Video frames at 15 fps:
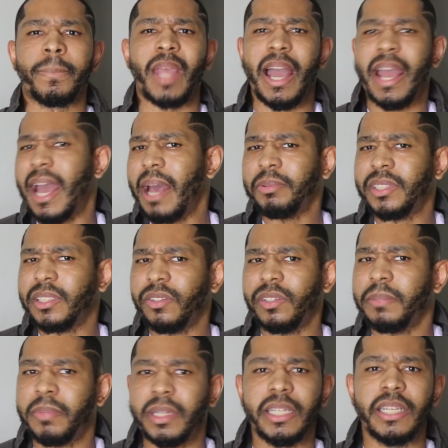I
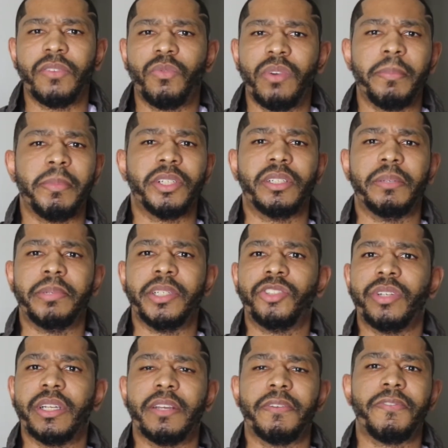absolutely believe women should be
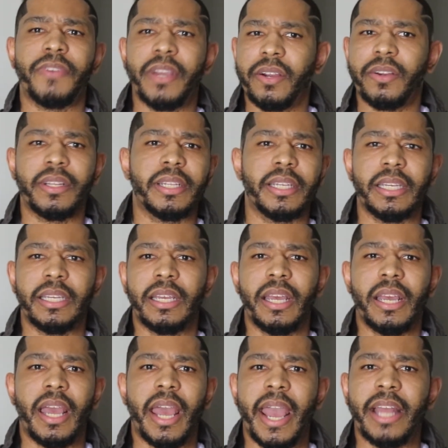treated fairly
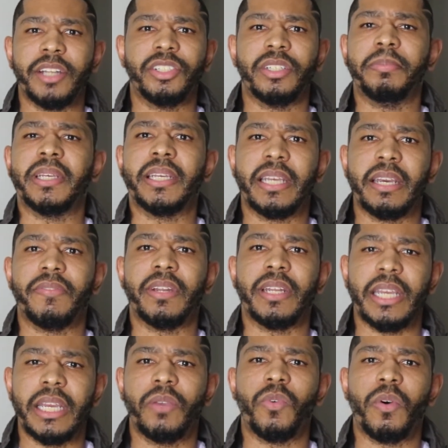and should be
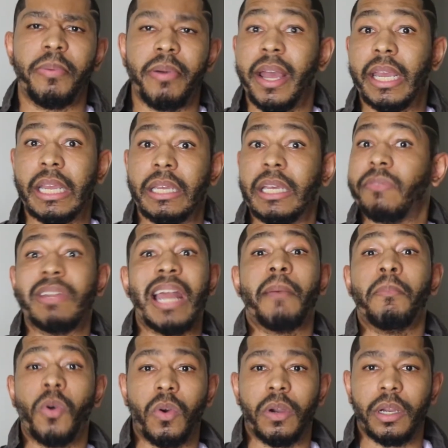given equal pay, if
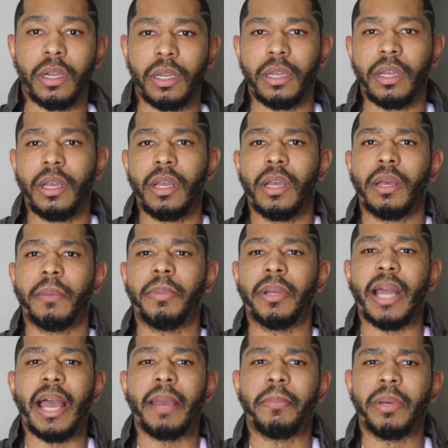not more. But
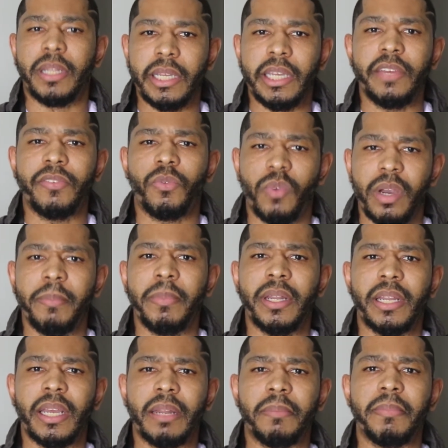I believe
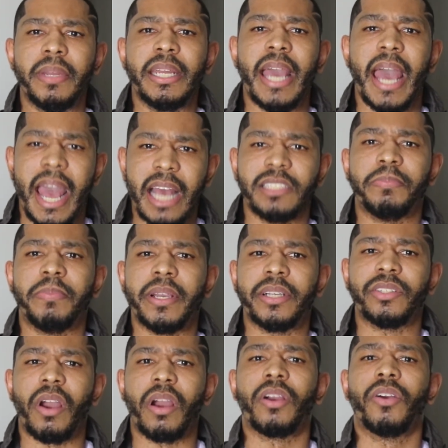women in many aspects
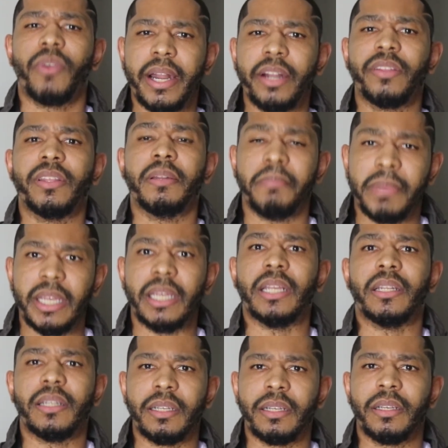are greater than men.
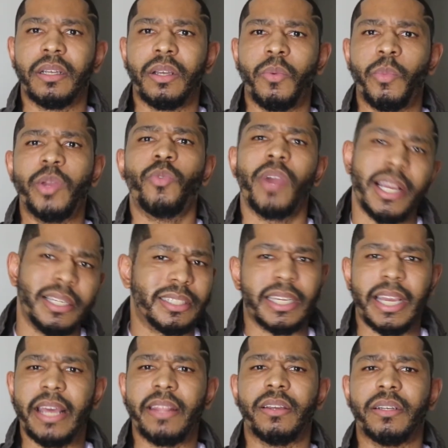We reign
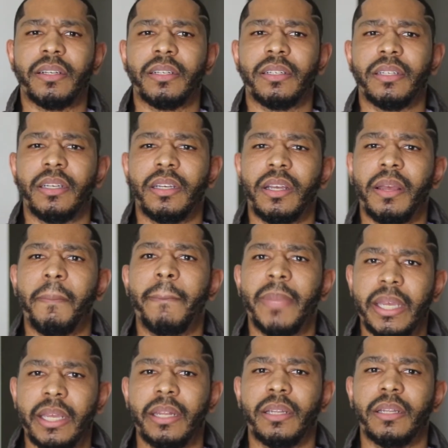together.
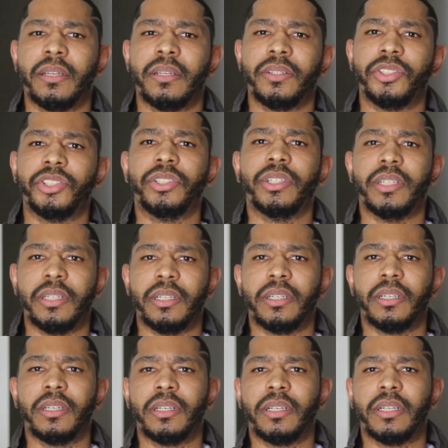Men shouldn't
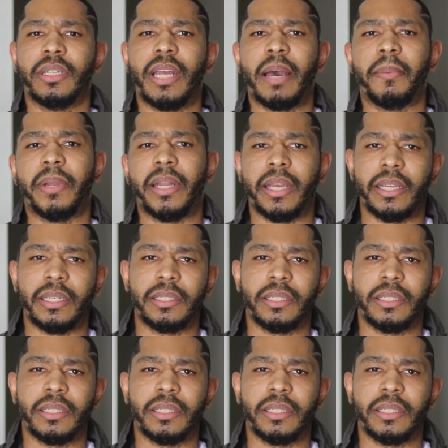dominate.